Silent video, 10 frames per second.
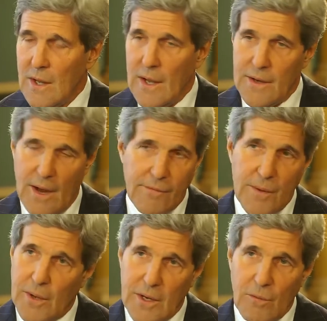and
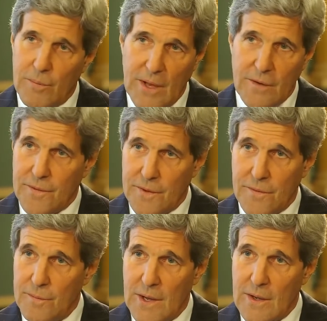everybody will benefit
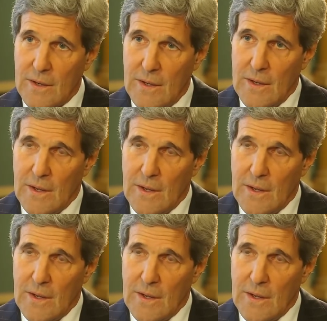from that.